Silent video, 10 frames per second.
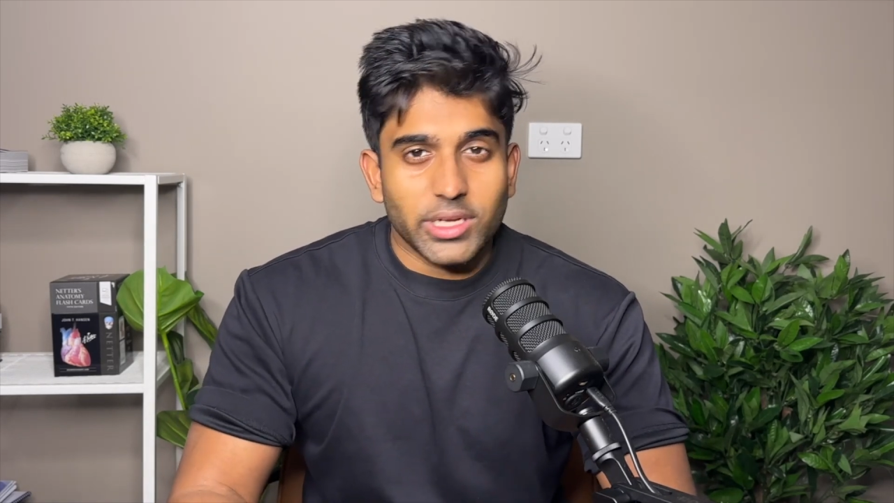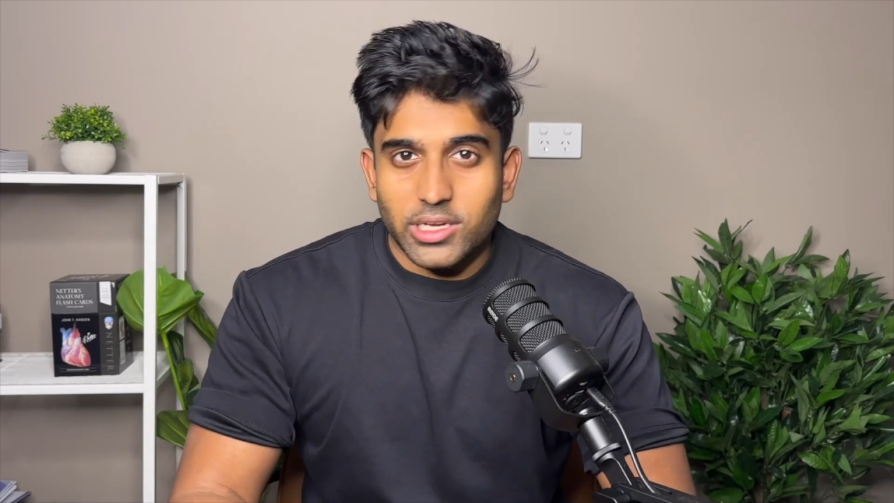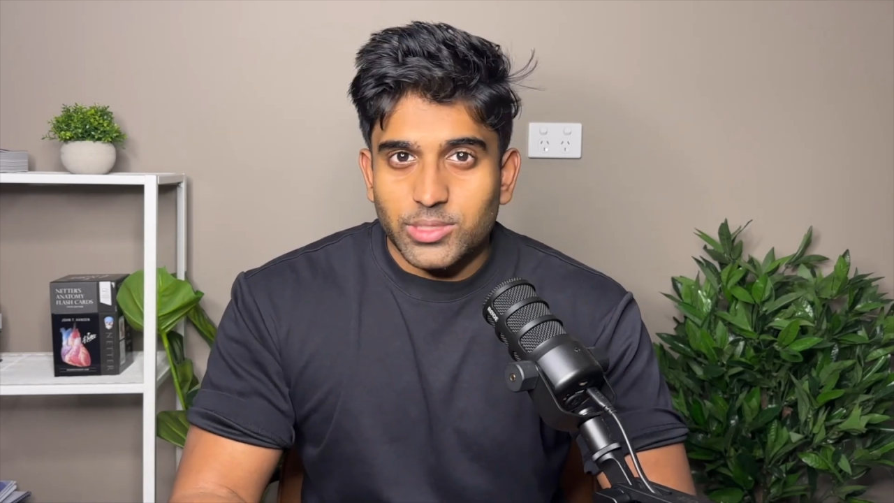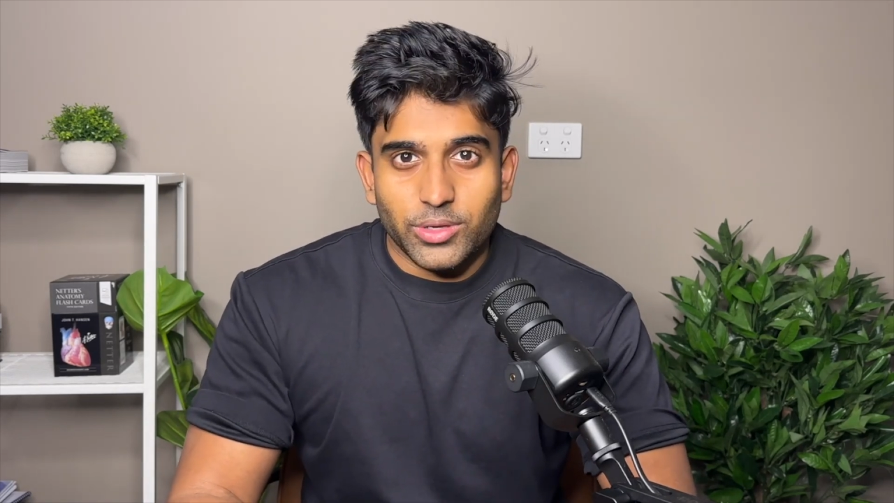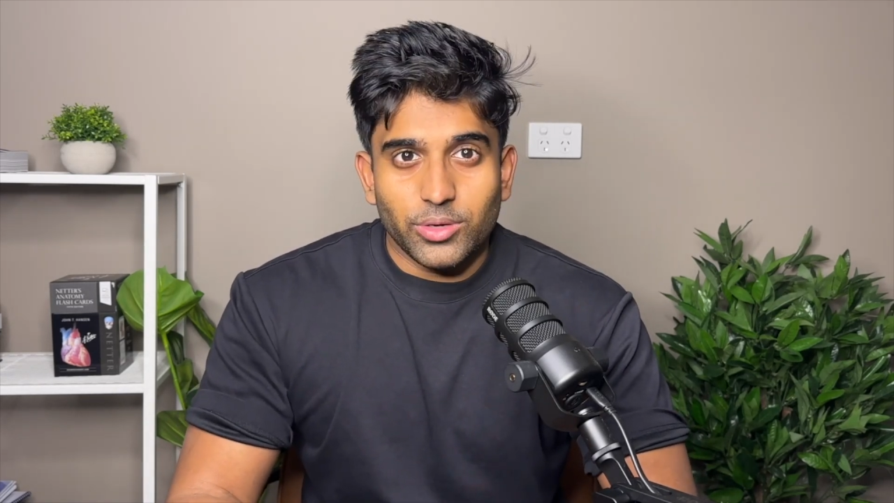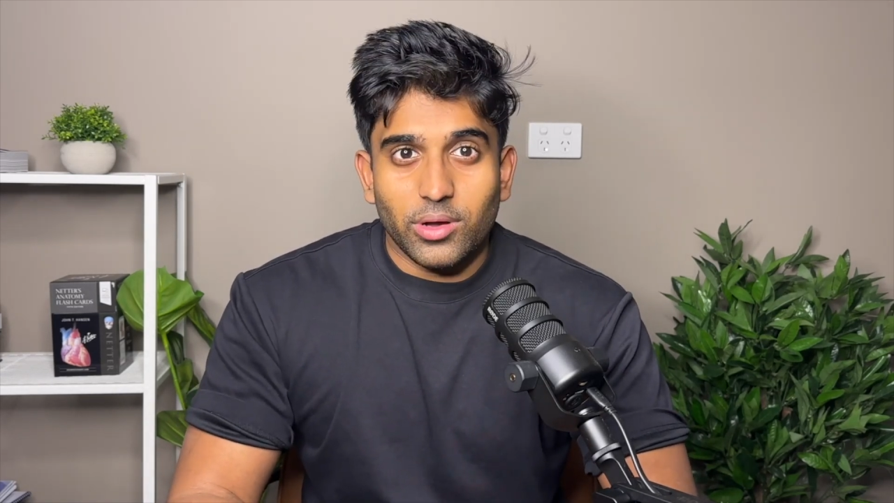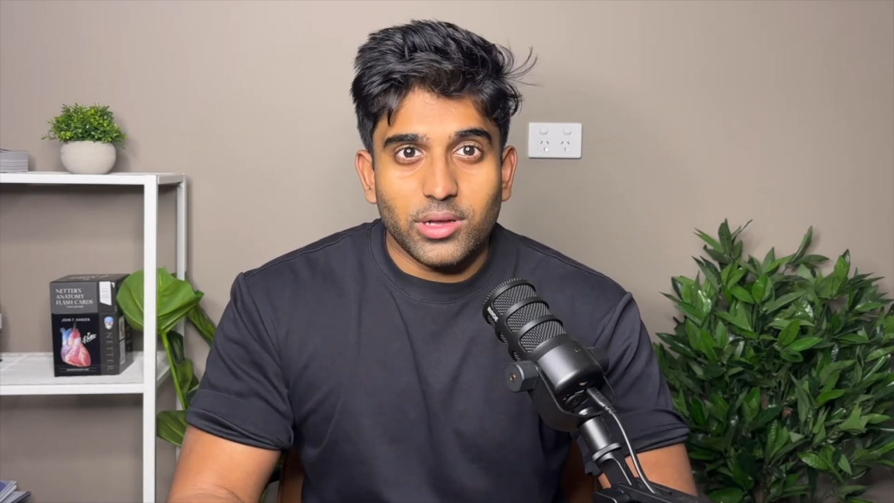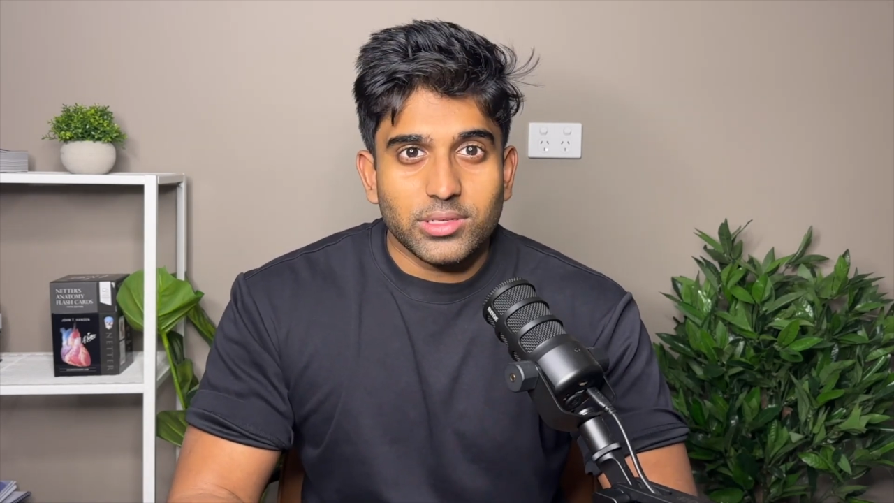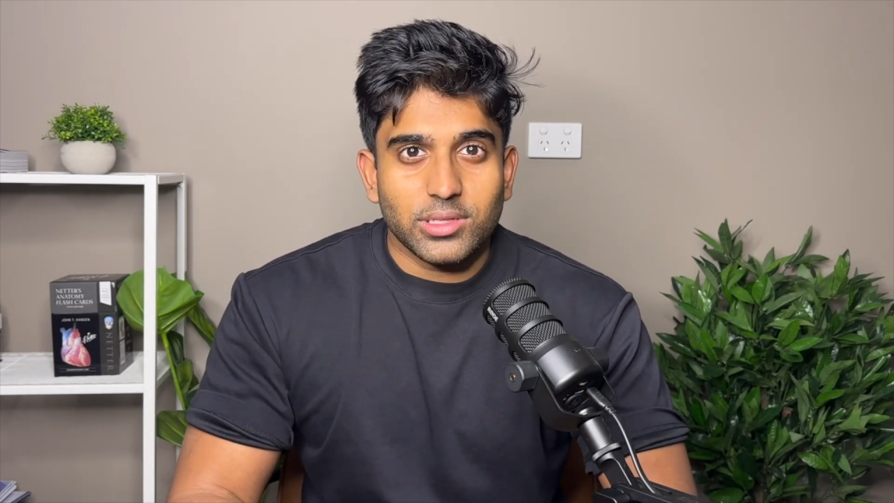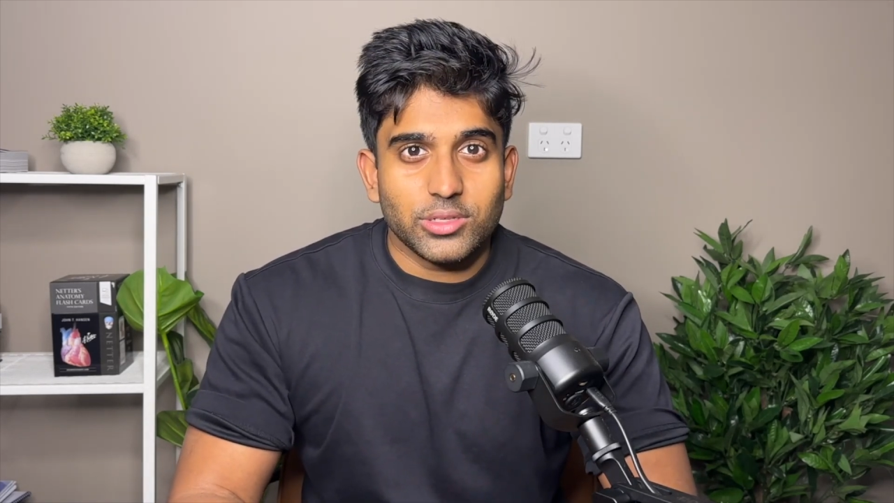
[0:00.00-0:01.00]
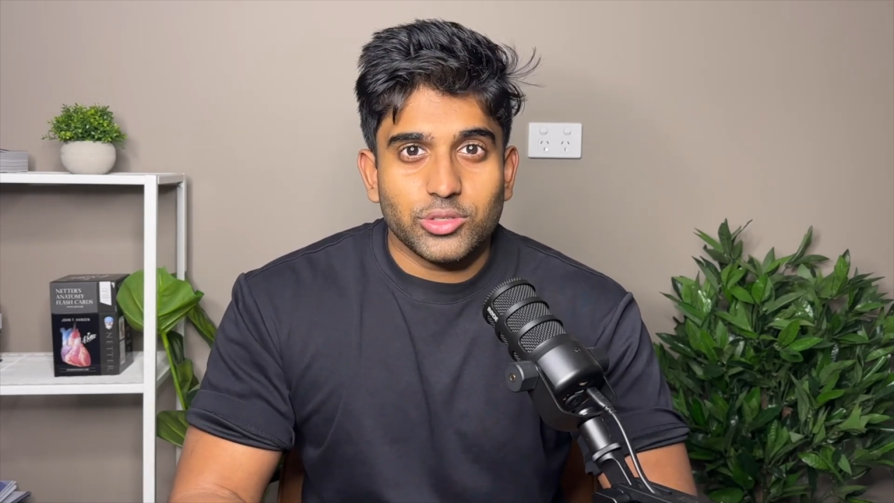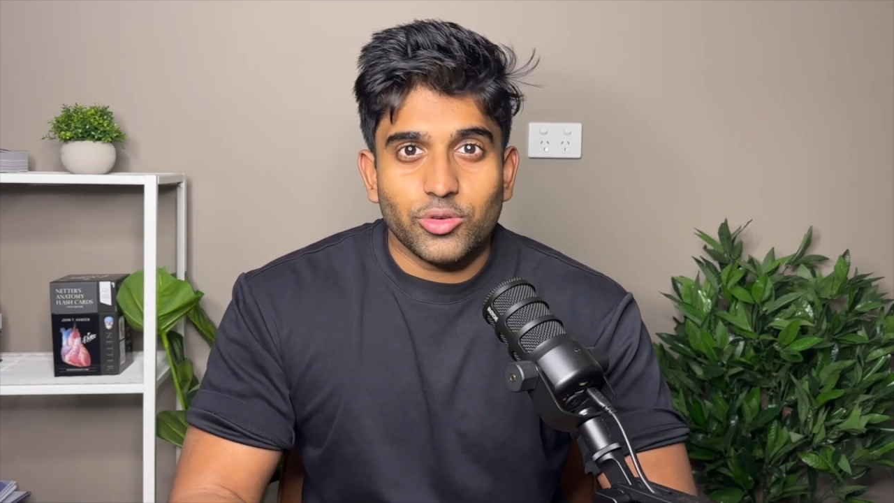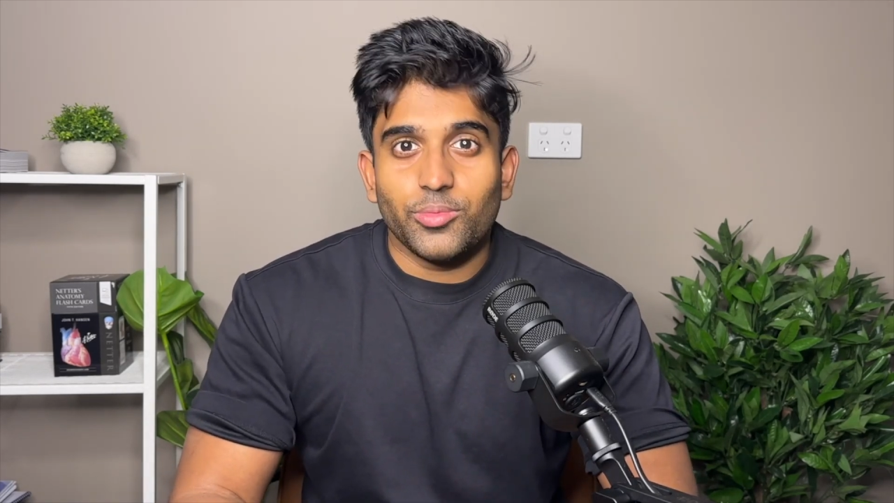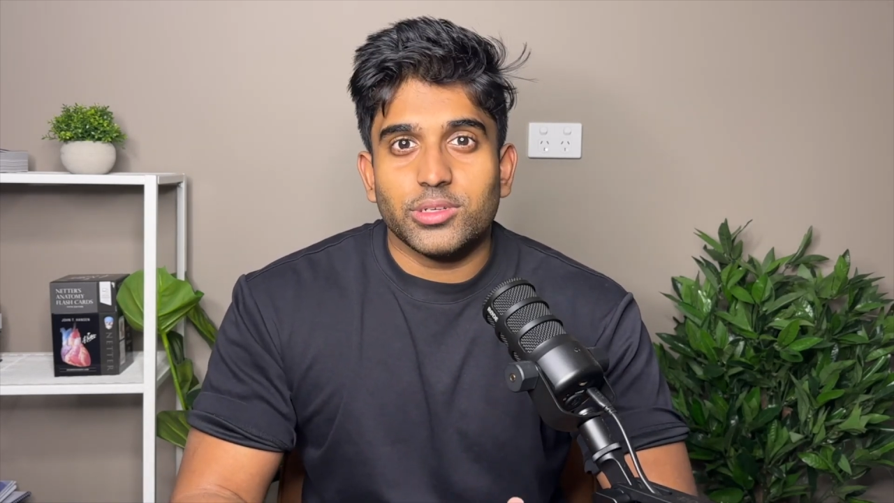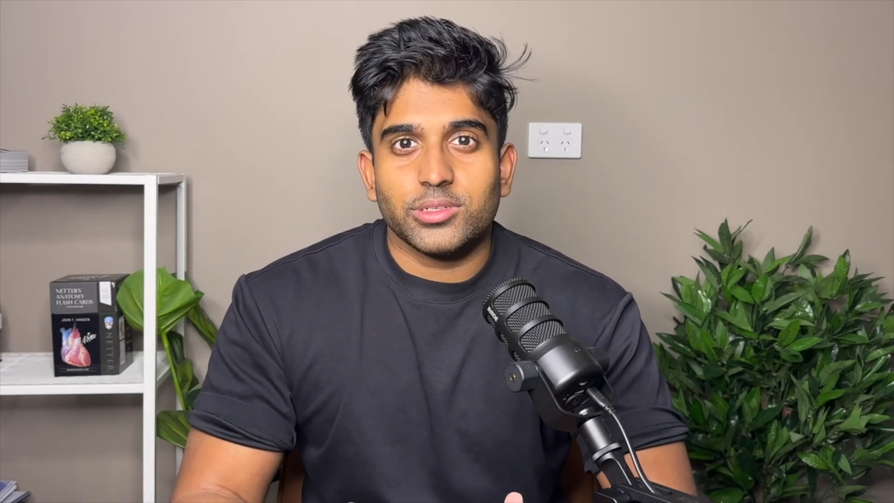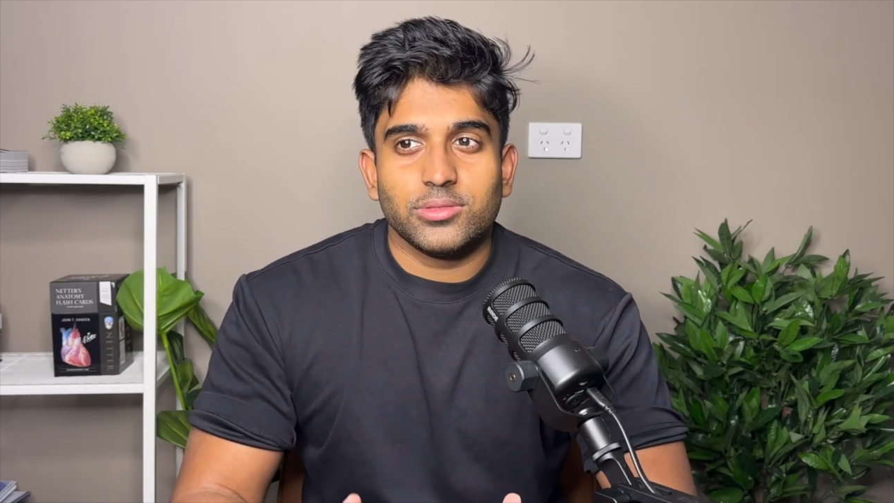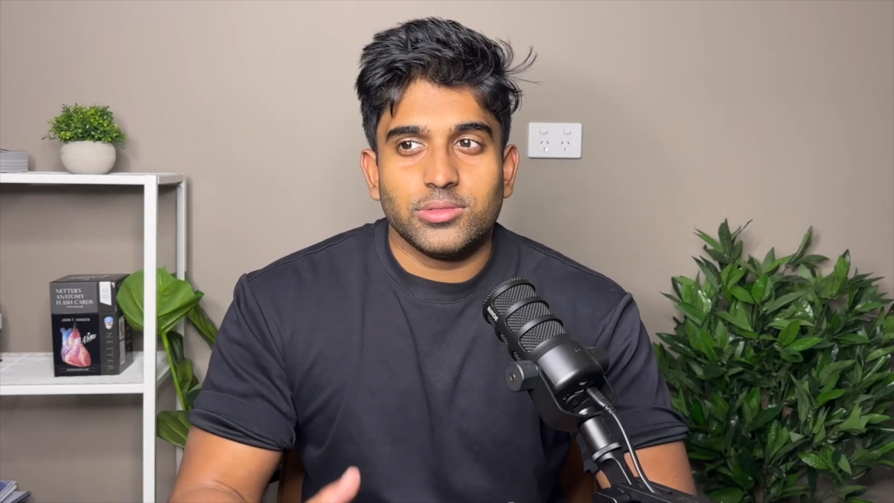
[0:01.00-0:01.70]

expert you ask, there's so much